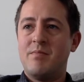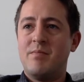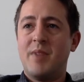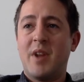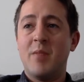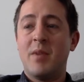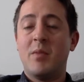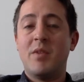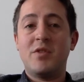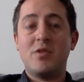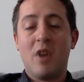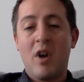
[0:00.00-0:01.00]
becoming
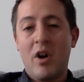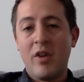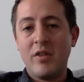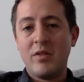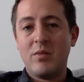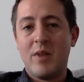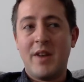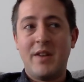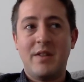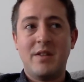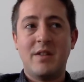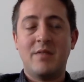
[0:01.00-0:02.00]
withdrawn
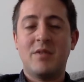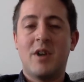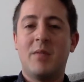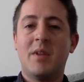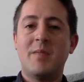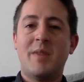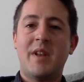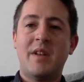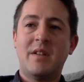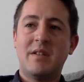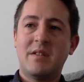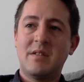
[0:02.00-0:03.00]
when you've normally been
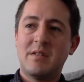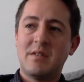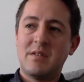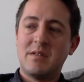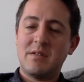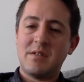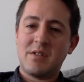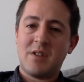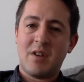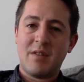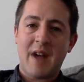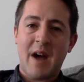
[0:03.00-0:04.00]
sort
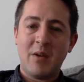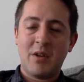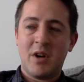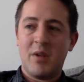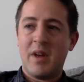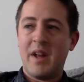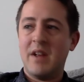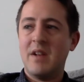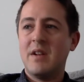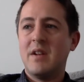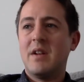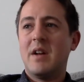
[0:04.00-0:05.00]
of outgoing,
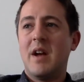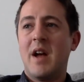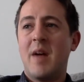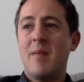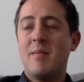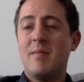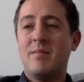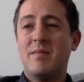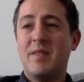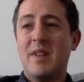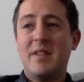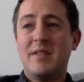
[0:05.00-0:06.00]
um,
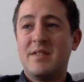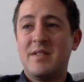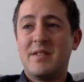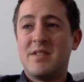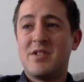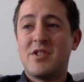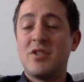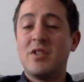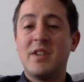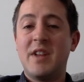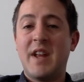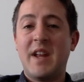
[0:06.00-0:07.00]

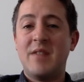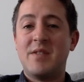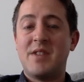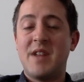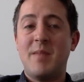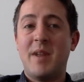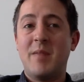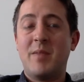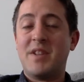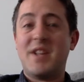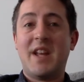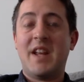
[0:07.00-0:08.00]
suddenly seeming
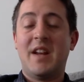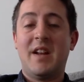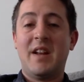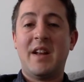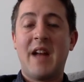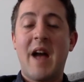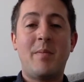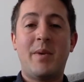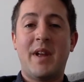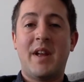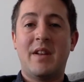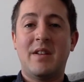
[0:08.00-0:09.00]
particularly
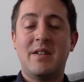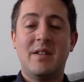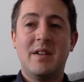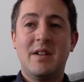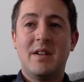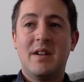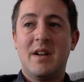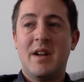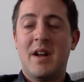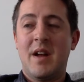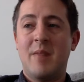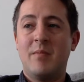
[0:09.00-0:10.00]
happy
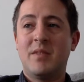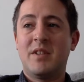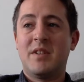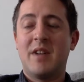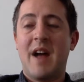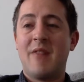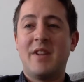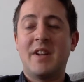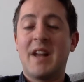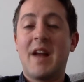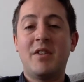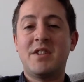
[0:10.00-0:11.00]
and having
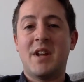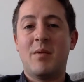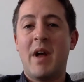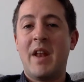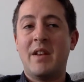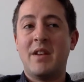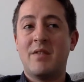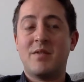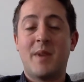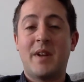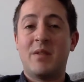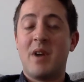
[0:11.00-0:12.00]
clarity when you've
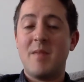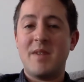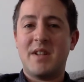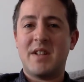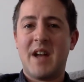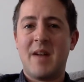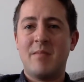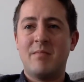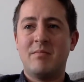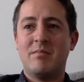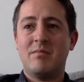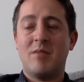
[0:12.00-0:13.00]
spent quite a bit of
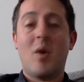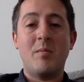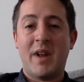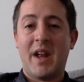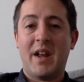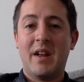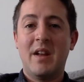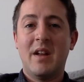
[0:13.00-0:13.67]
time not being.